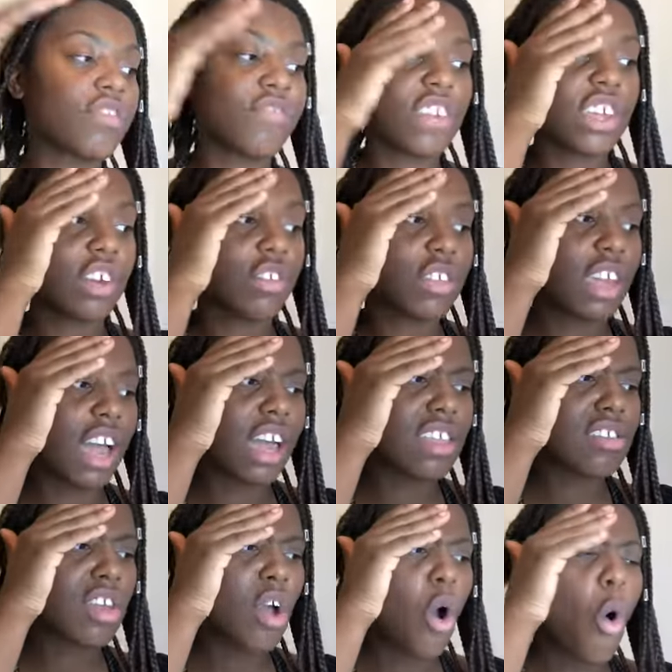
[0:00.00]
these videos,
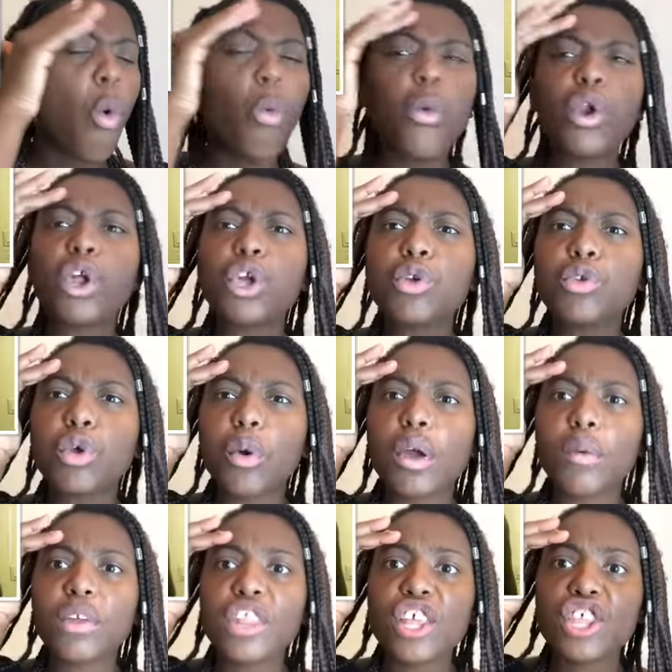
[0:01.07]
guys. What are you
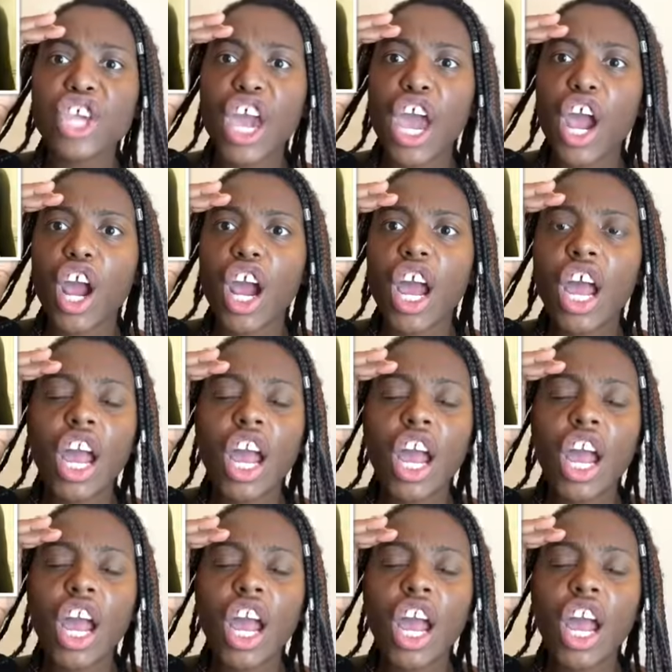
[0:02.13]
doing with a chair?